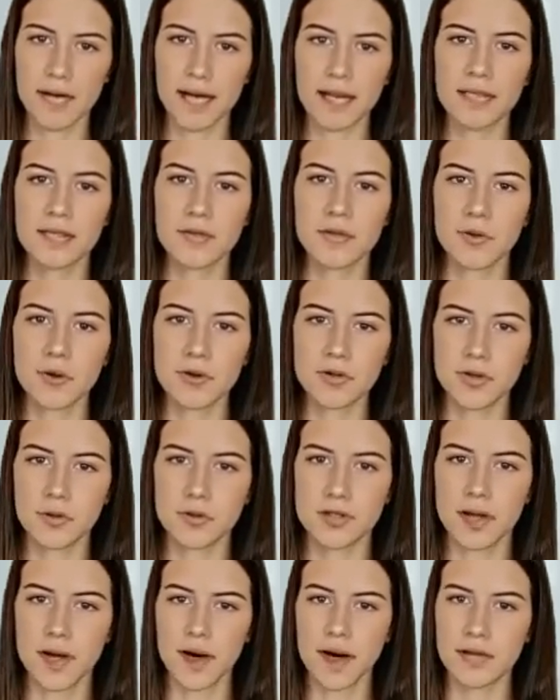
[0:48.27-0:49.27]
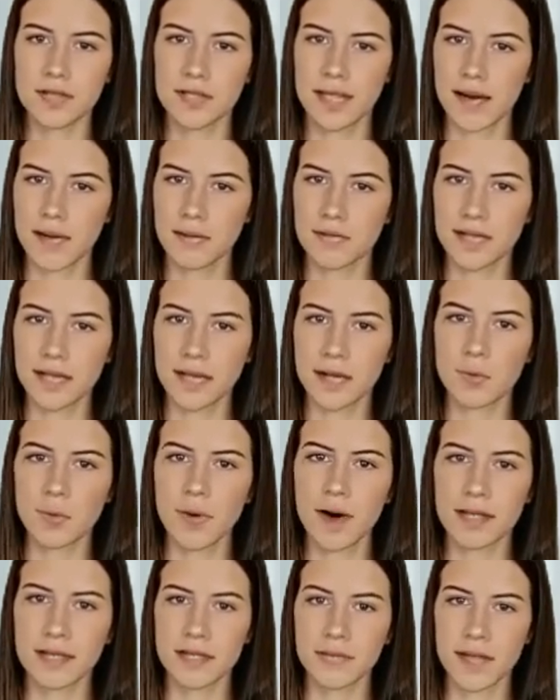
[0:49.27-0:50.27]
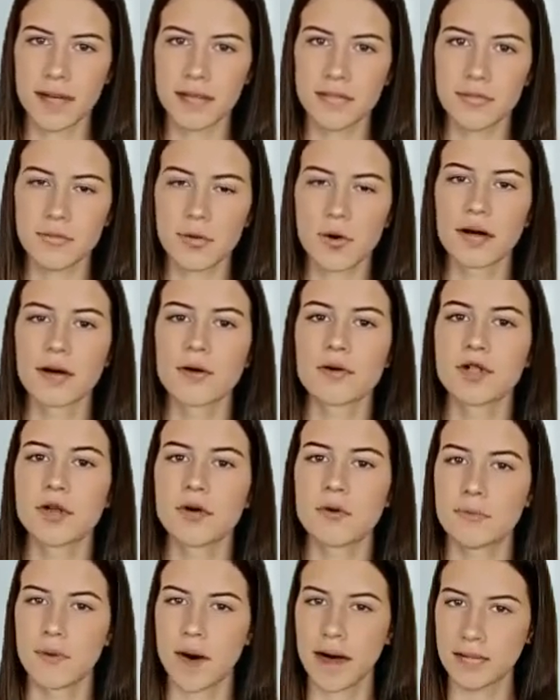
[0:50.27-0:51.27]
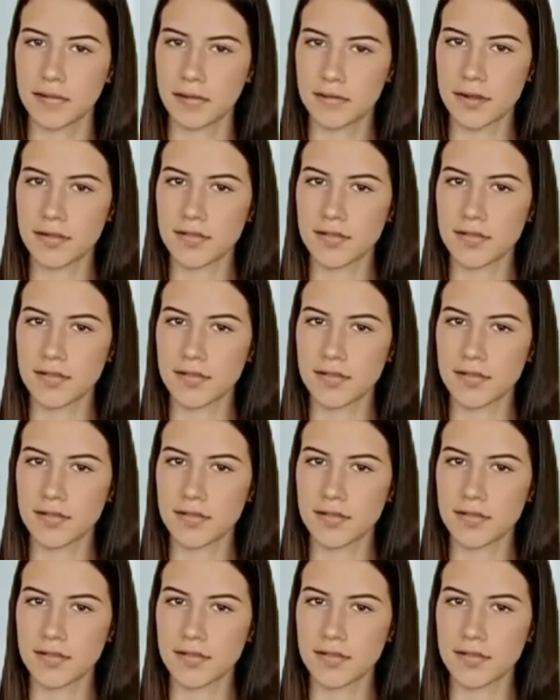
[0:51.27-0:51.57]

it is crucial to contact DUI defense lawyer near Brandon,